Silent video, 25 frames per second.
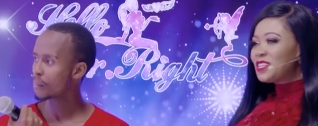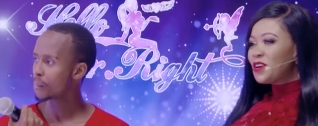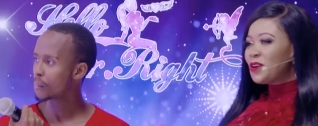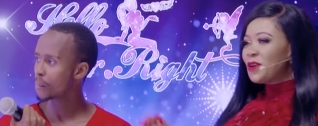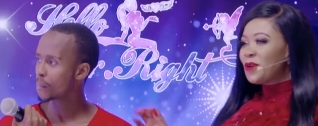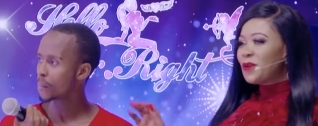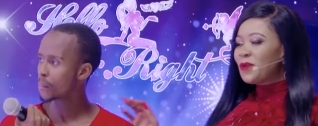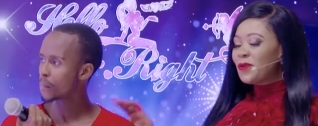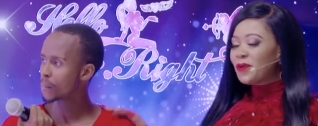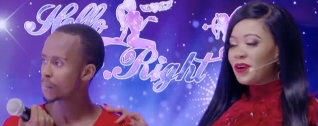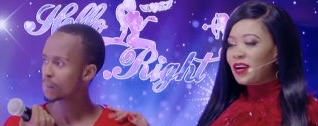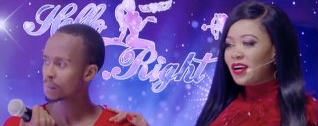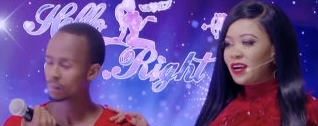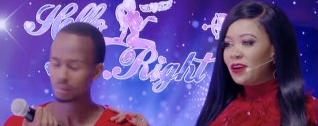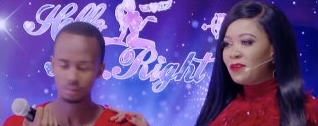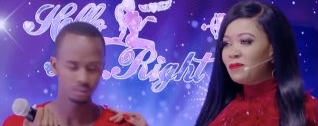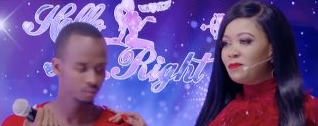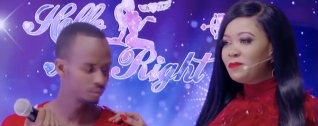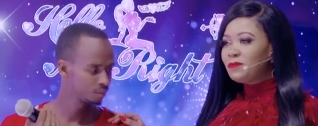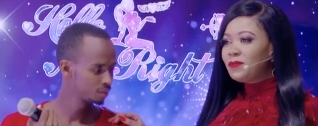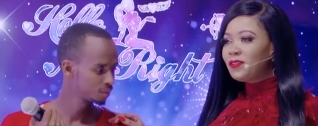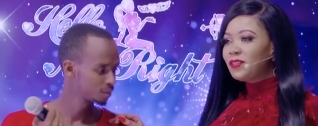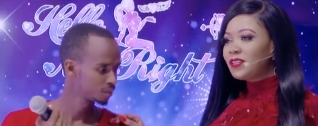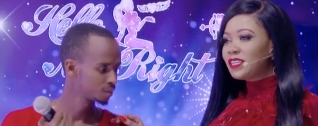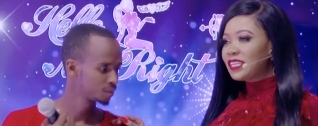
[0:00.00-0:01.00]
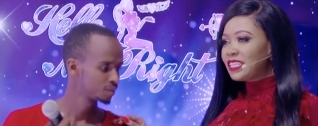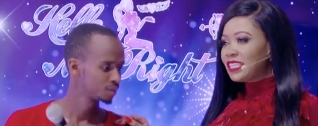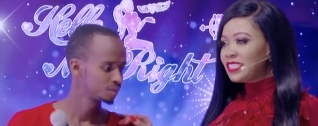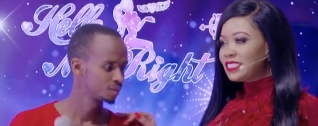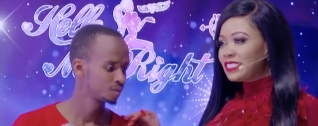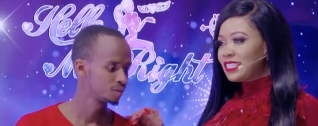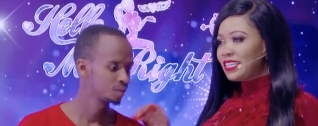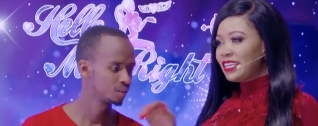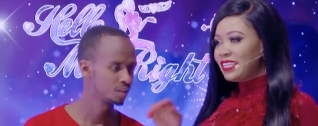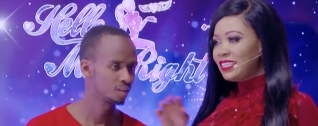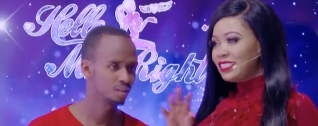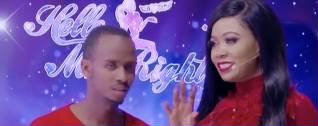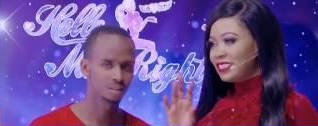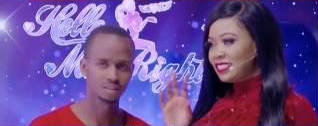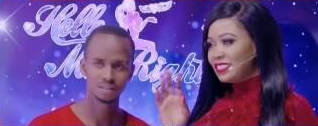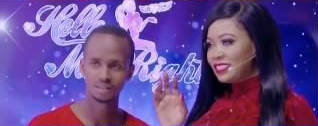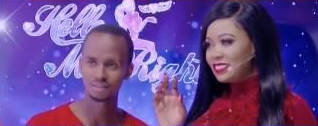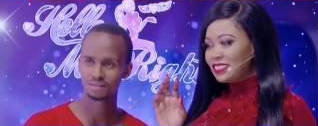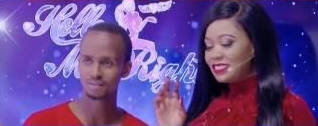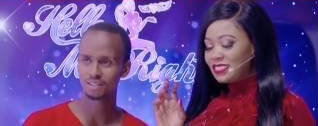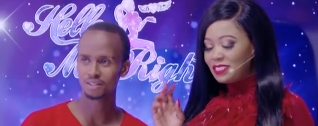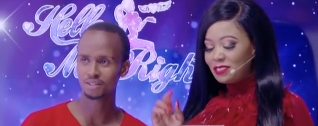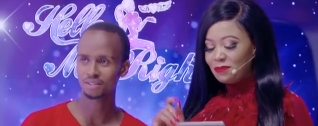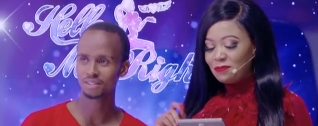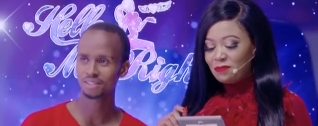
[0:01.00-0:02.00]
Speaker 1: So uh, look at these ladies,
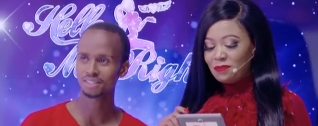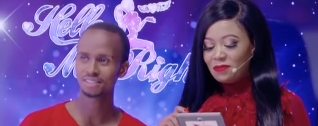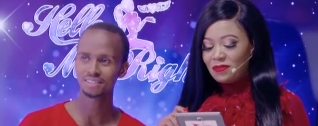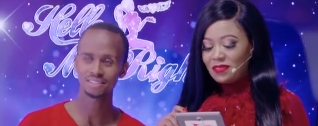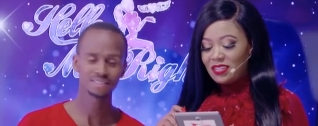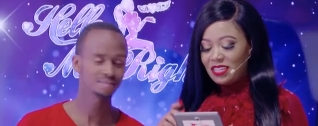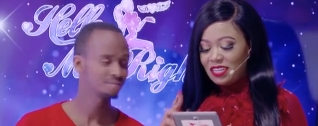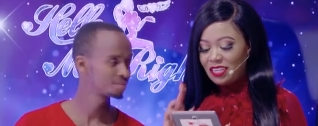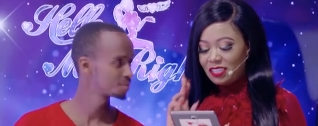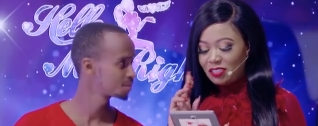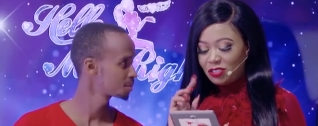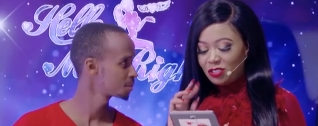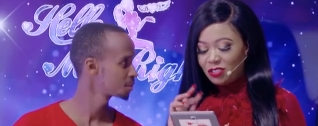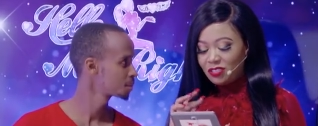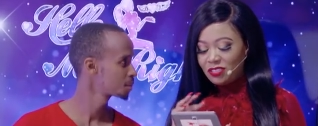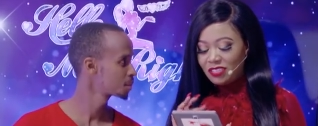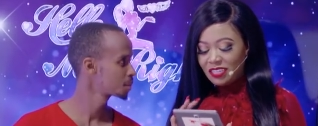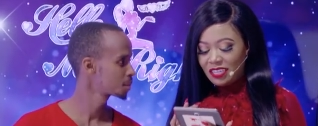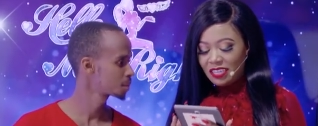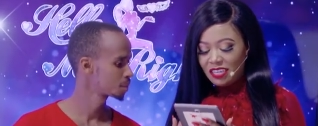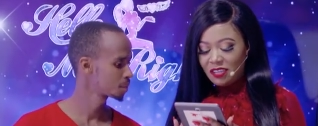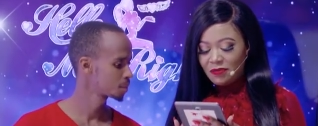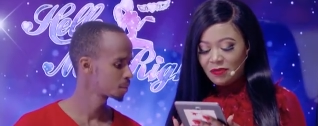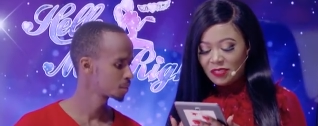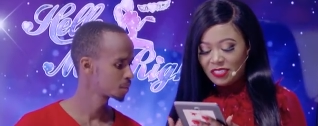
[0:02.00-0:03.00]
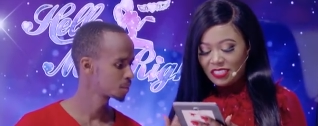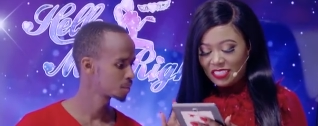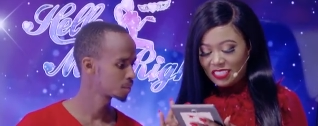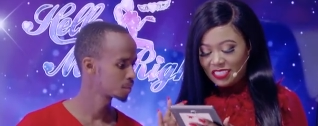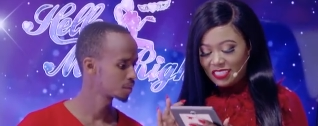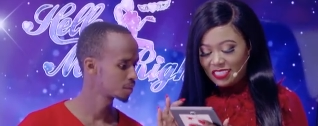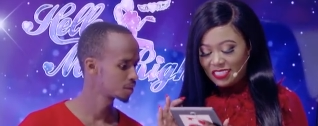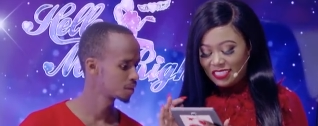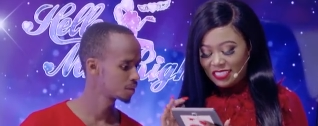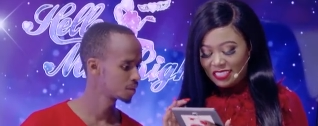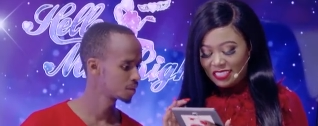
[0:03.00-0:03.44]
and I'll show you the images.